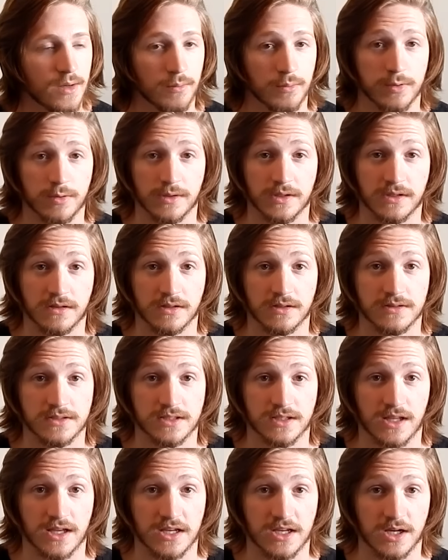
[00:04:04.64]
Pretty close
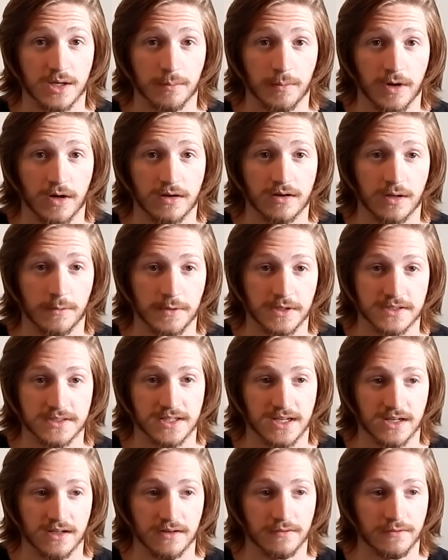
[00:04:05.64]
to that year mark, I'm
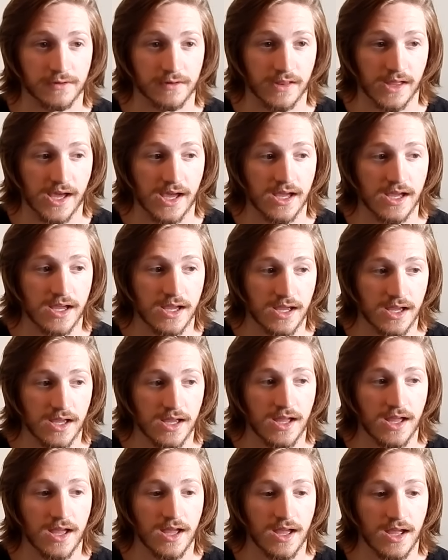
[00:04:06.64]
excited for that,
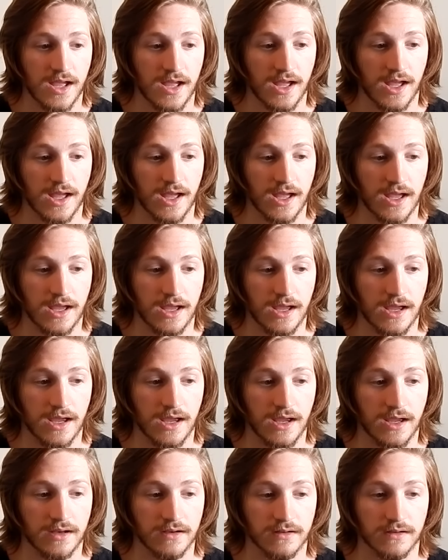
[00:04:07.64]

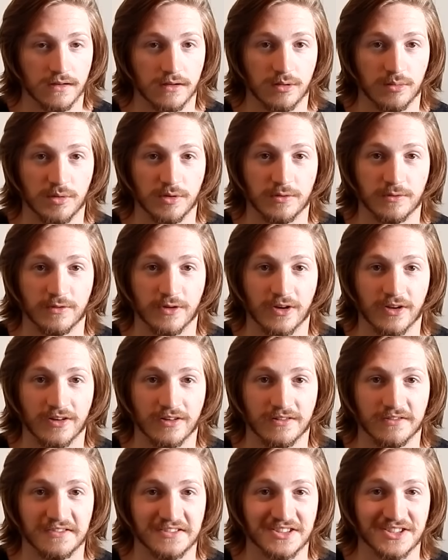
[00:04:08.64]
and it'll be
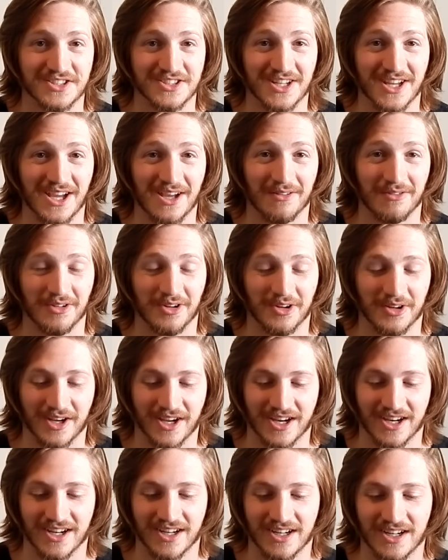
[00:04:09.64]
fun just to have long
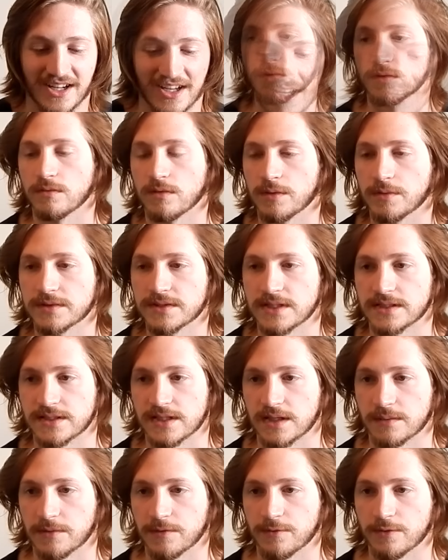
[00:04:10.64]
hair. What was I
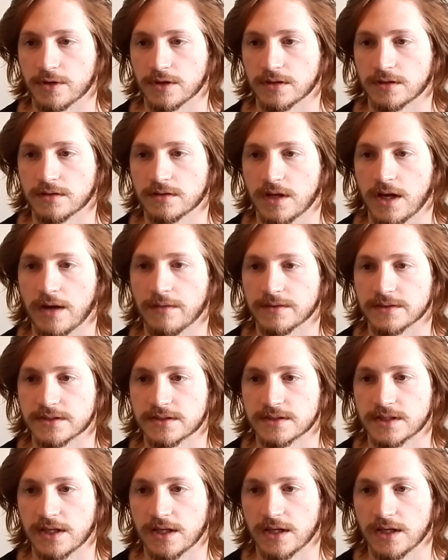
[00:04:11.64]
saying before? I was
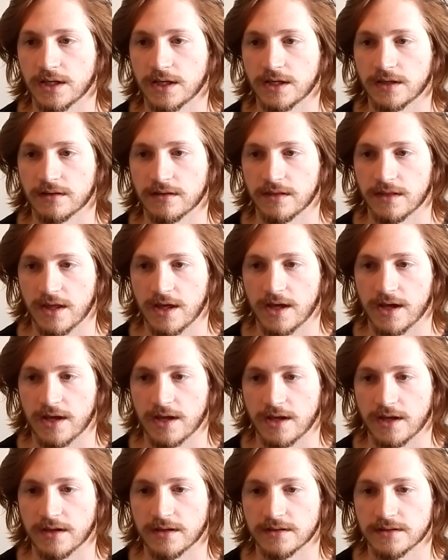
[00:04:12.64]
saying
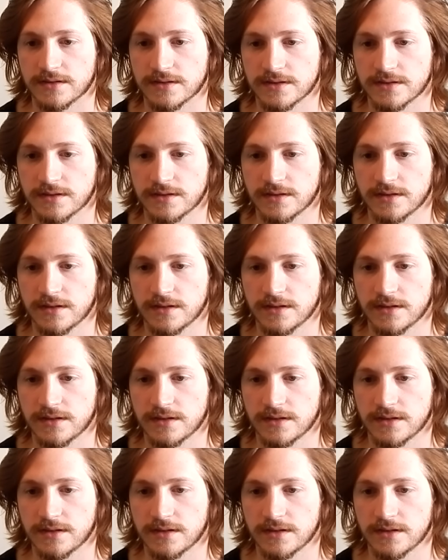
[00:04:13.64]
that,